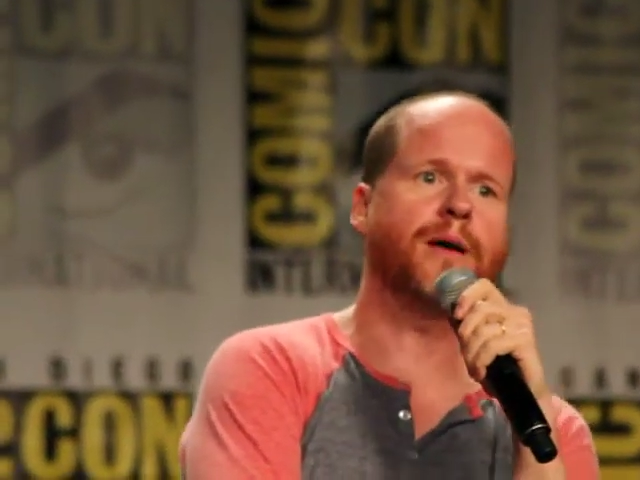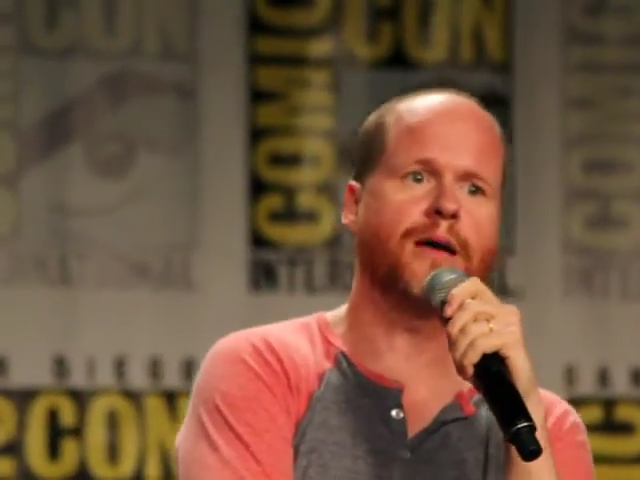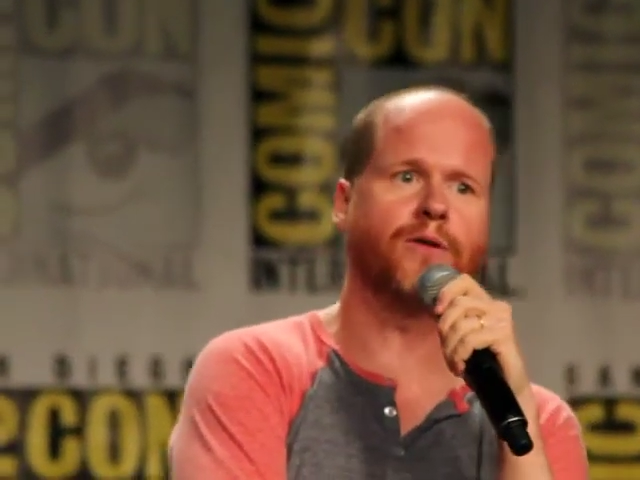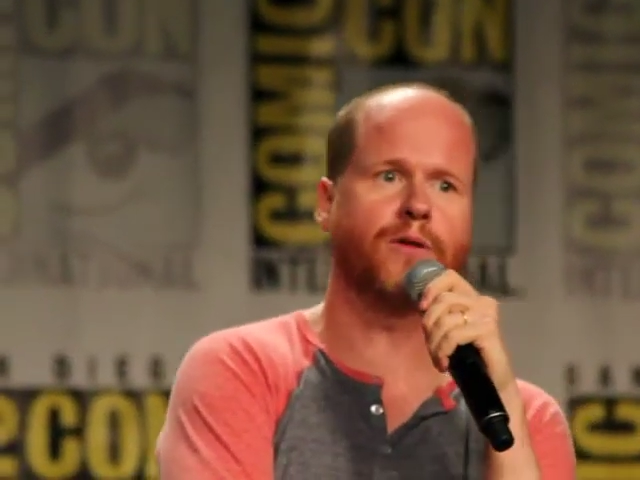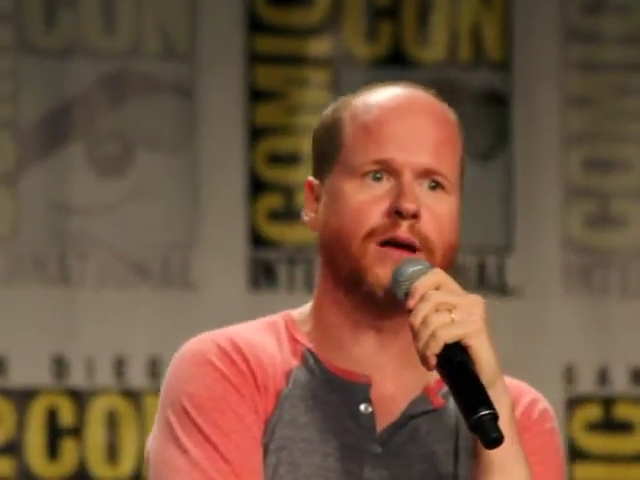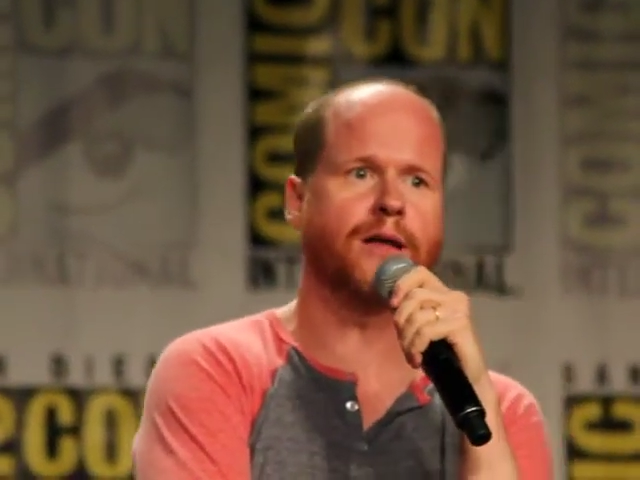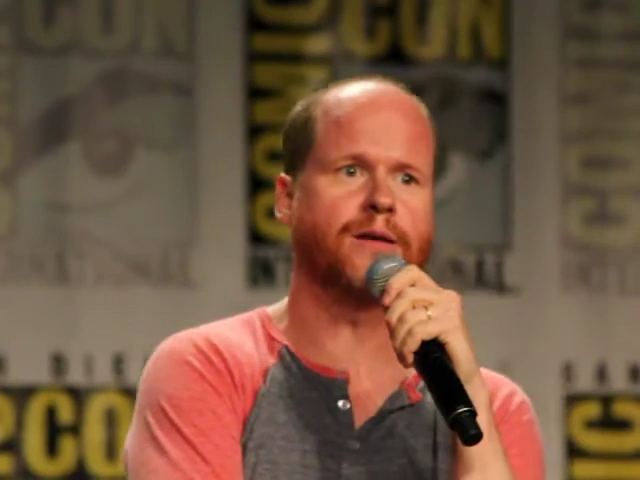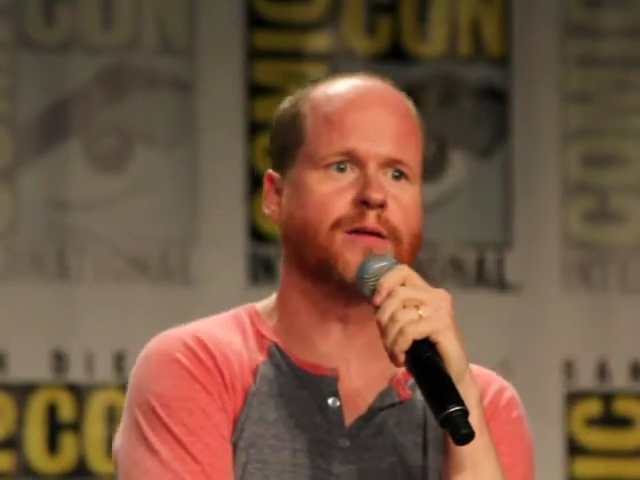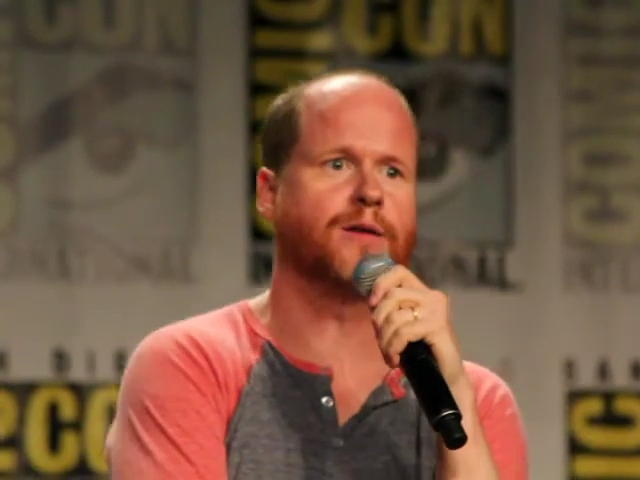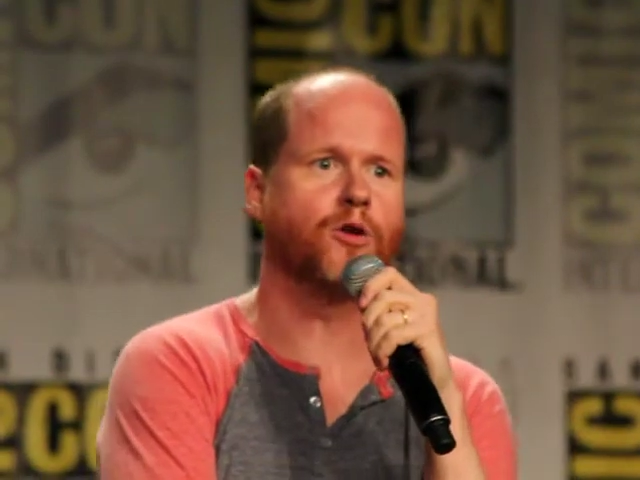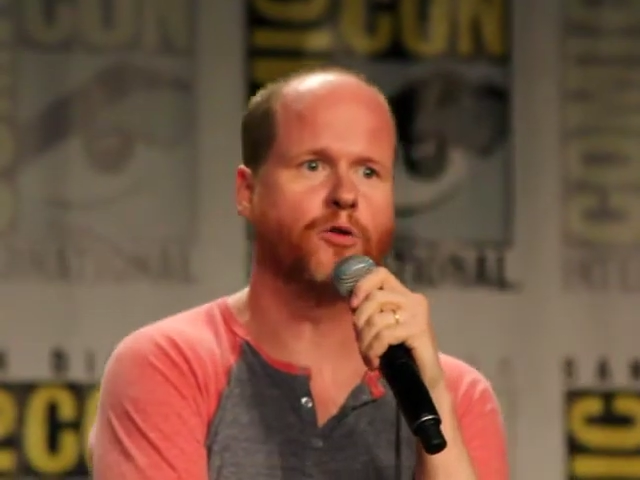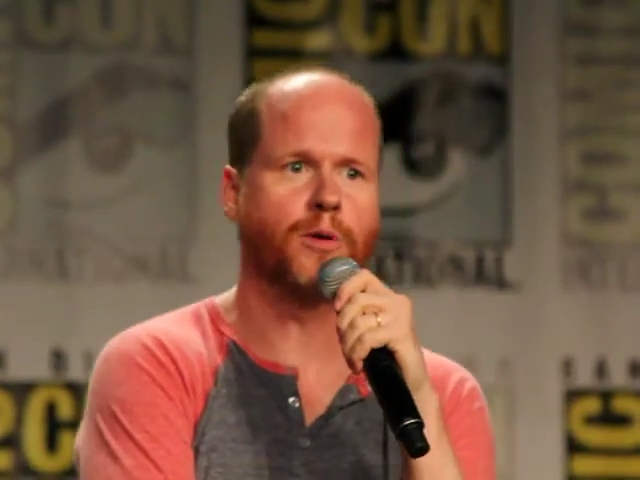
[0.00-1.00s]

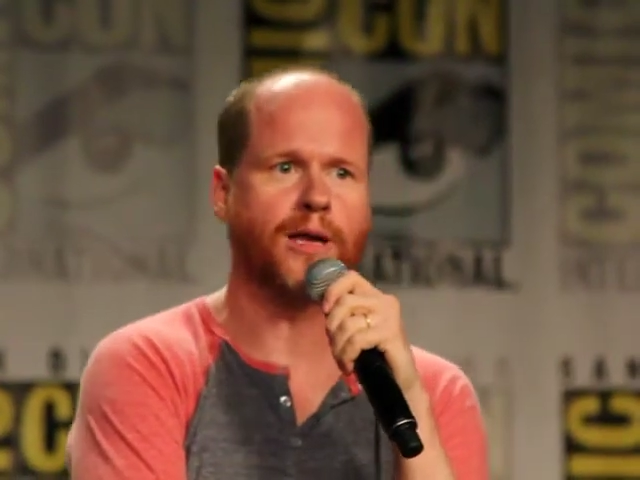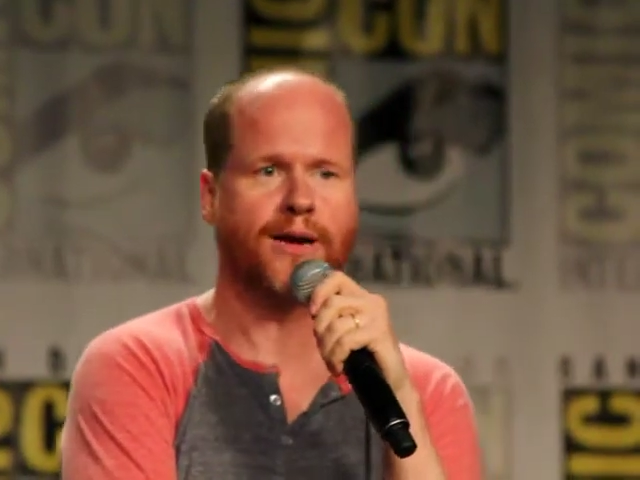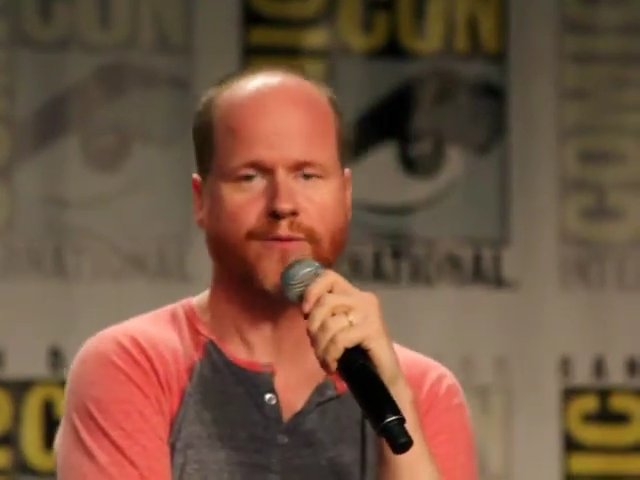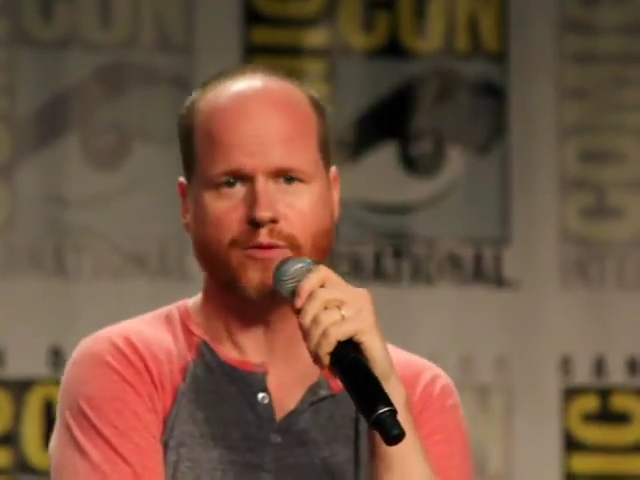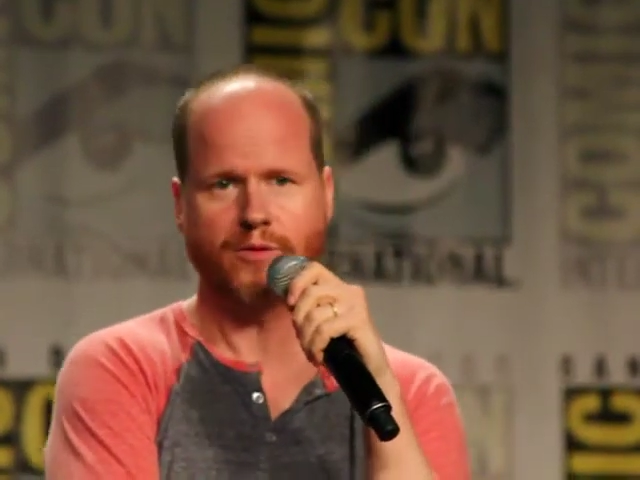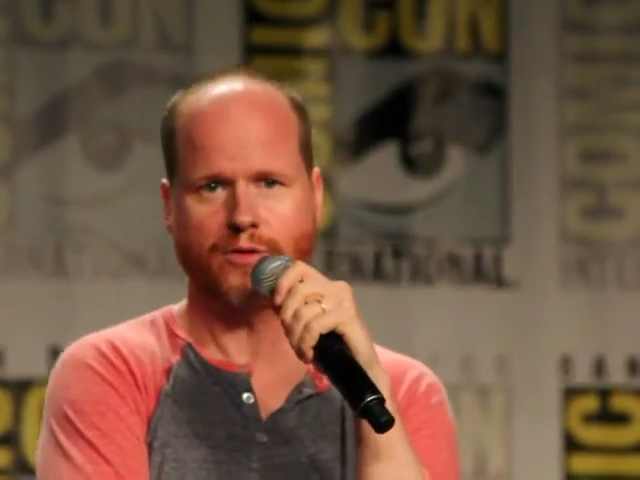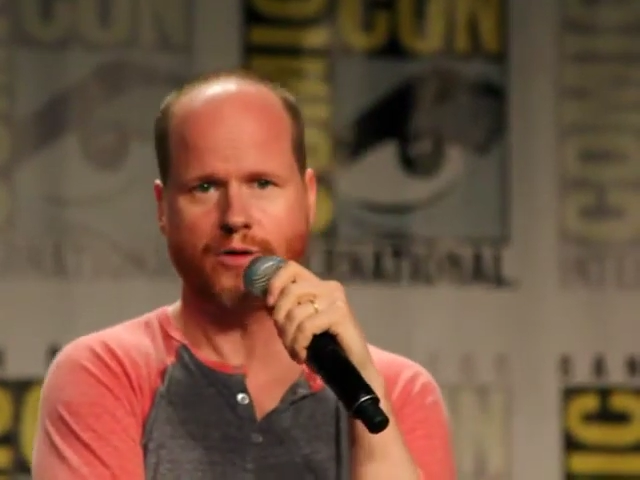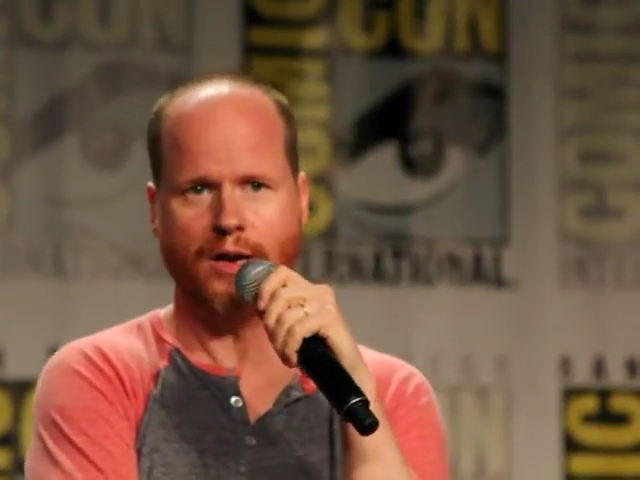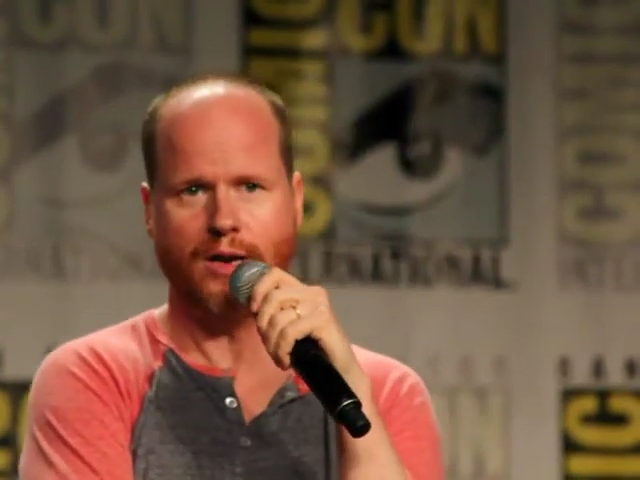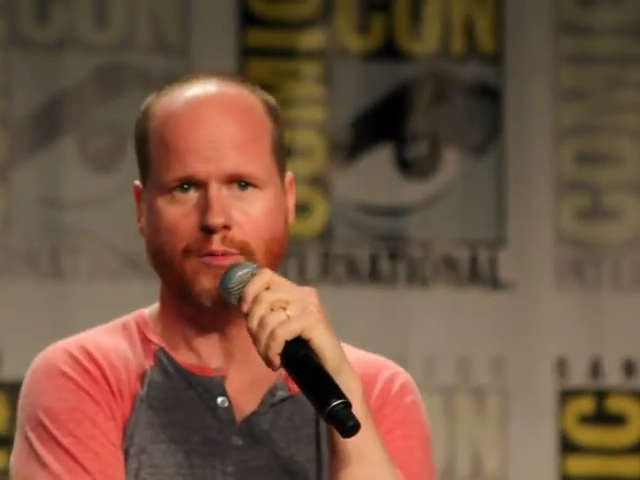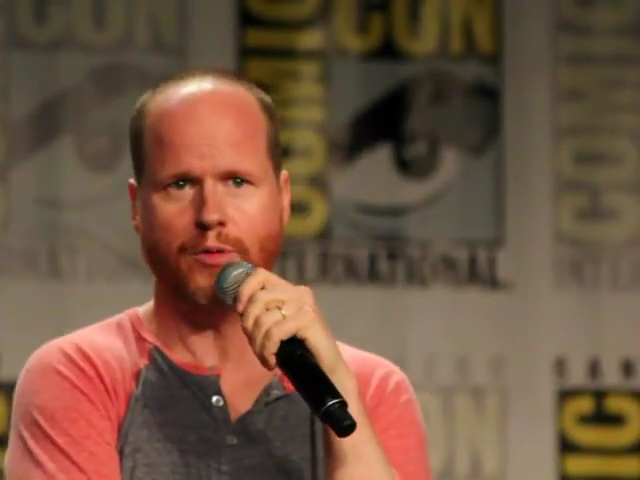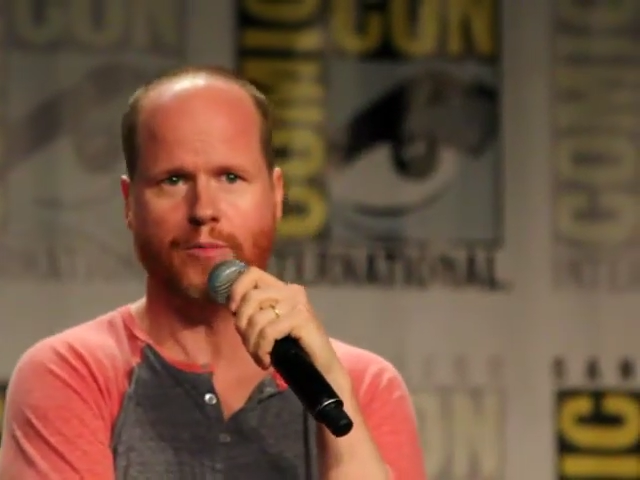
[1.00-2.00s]
and noble effort trying to